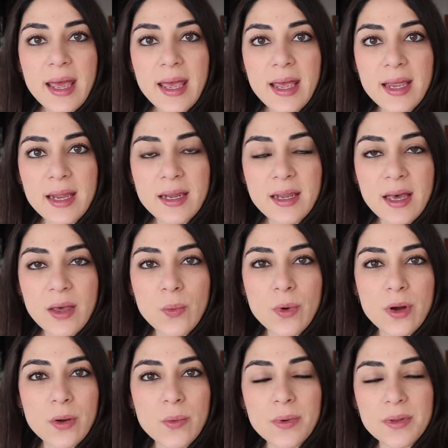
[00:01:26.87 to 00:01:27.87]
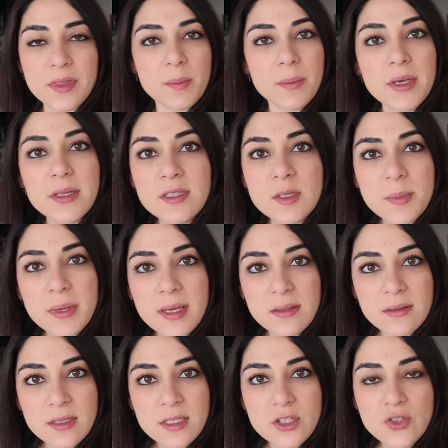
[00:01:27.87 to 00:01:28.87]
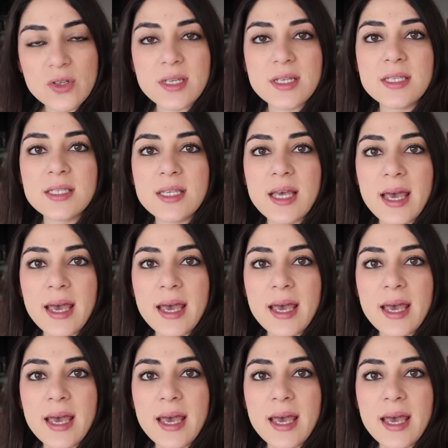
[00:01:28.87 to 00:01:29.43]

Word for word: And I work with the B2B industries